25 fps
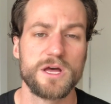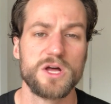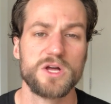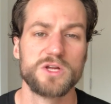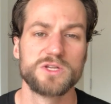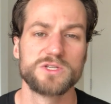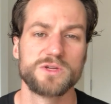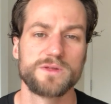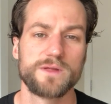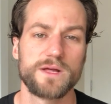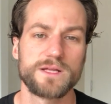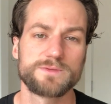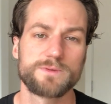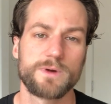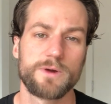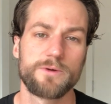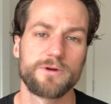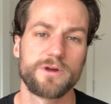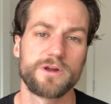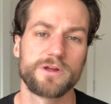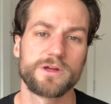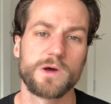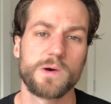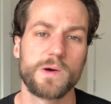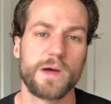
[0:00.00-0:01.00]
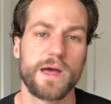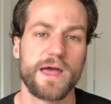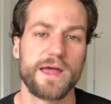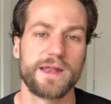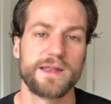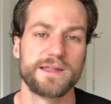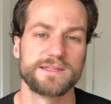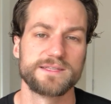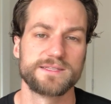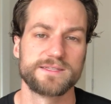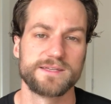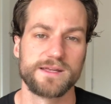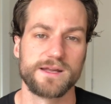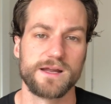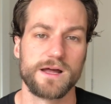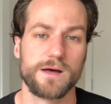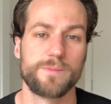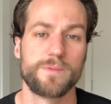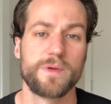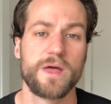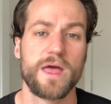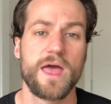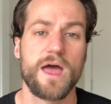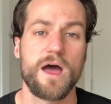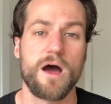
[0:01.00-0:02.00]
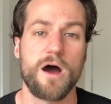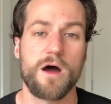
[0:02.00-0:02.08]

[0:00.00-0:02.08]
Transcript: So that's why we're going to go ahead and set up